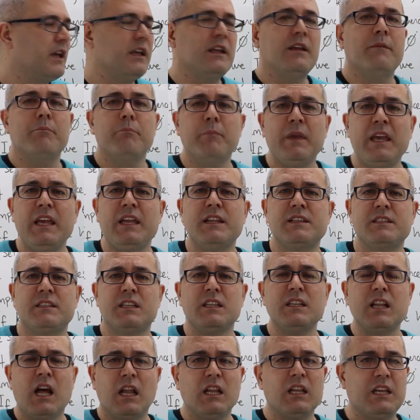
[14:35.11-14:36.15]
It means
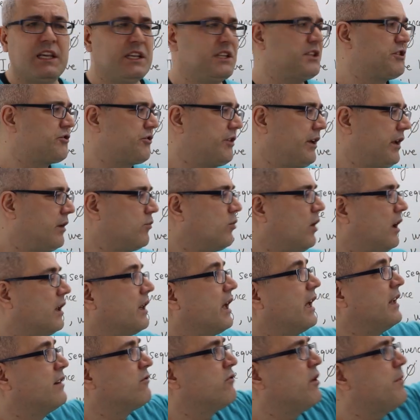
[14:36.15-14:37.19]
the null history. Well,
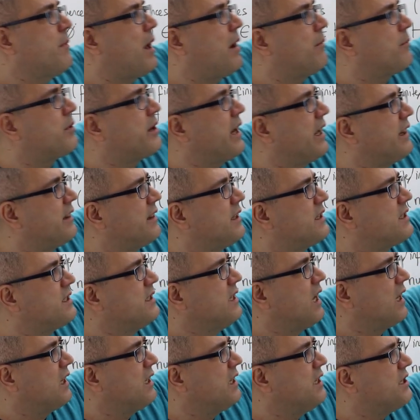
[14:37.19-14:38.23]
remember at this
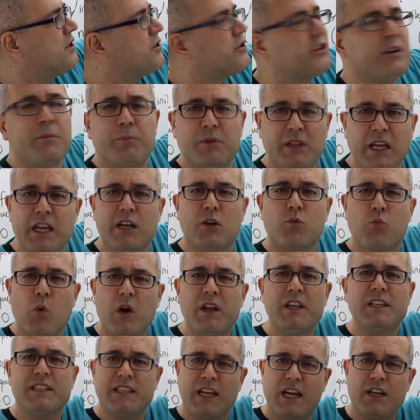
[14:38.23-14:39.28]
null history, player
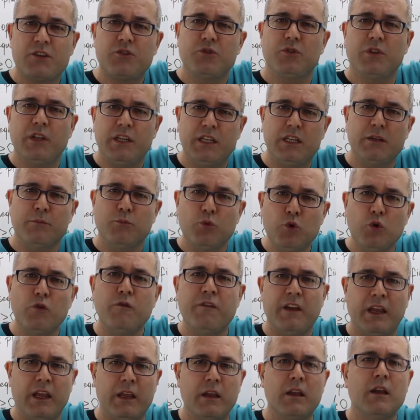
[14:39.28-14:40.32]
one is actually the
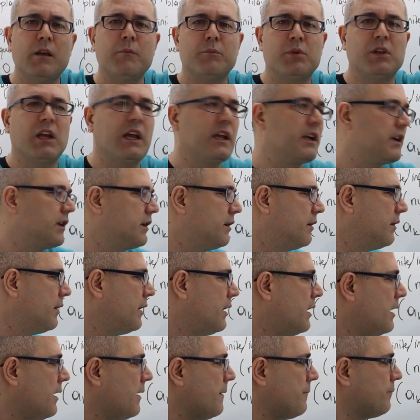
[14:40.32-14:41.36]
moving player.
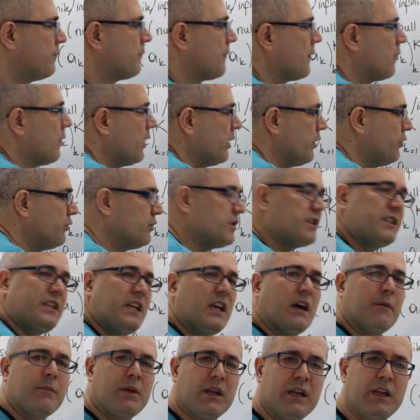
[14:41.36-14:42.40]
Well, you'll
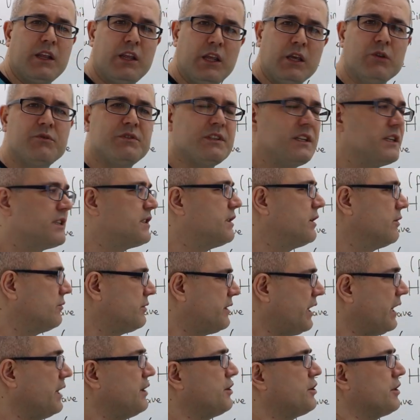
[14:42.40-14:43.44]
see I'm gonna use this
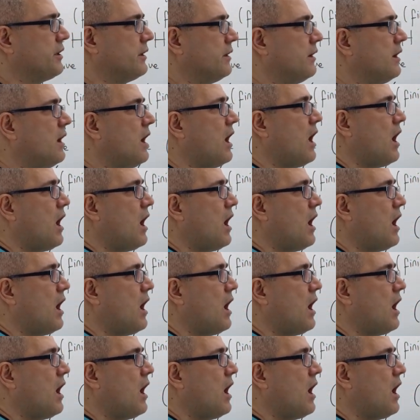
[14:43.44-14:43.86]
notation.